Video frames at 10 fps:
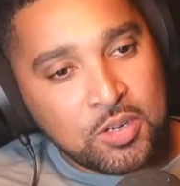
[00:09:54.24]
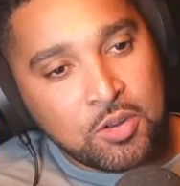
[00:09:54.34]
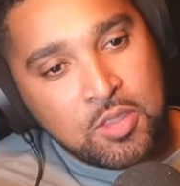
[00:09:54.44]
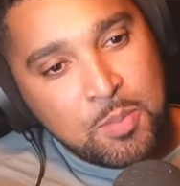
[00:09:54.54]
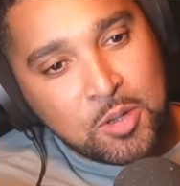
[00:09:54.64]

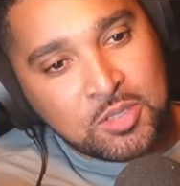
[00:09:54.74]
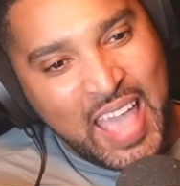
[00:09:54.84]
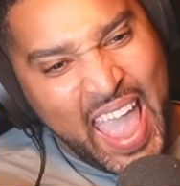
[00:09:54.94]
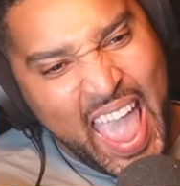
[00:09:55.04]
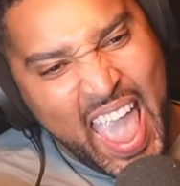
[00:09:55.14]
on the most
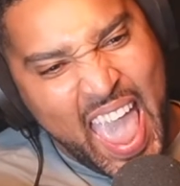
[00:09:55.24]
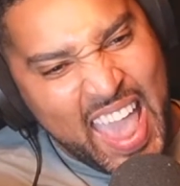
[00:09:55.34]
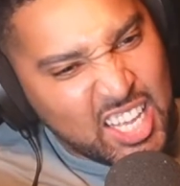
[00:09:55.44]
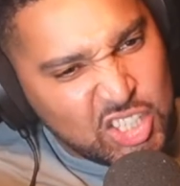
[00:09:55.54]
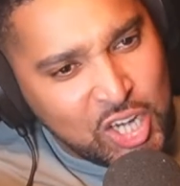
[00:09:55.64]

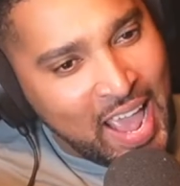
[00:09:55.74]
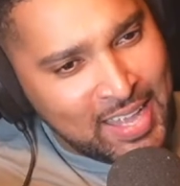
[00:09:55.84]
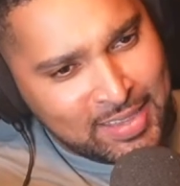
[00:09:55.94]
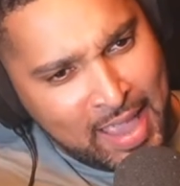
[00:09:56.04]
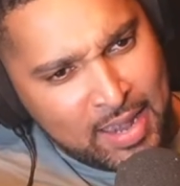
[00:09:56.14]

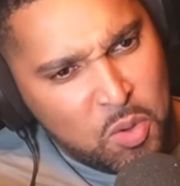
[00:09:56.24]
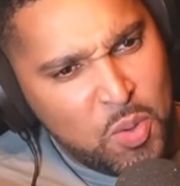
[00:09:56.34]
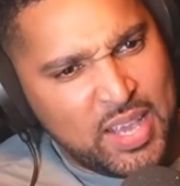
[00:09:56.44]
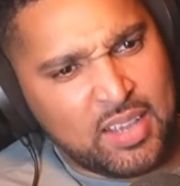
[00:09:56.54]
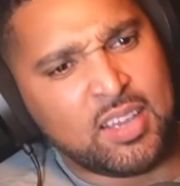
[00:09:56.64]
energetic day of the
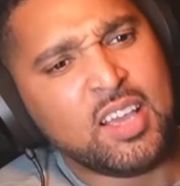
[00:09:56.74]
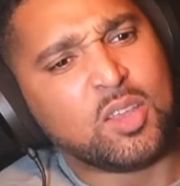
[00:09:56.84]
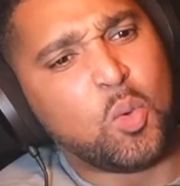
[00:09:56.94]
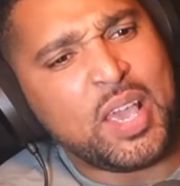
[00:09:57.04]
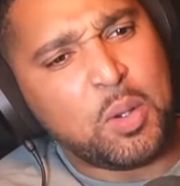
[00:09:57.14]
week.
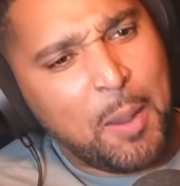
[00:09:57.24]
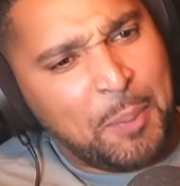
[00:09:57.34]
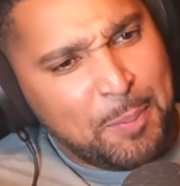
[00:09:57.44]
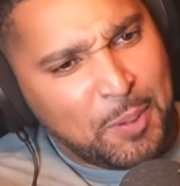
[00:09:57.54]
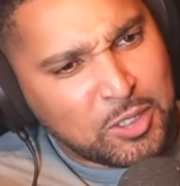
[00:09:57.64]
The week where
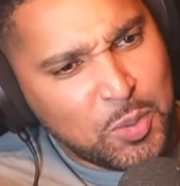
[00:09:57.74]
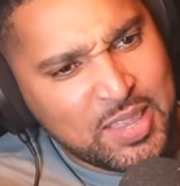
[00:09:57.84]
people are doing the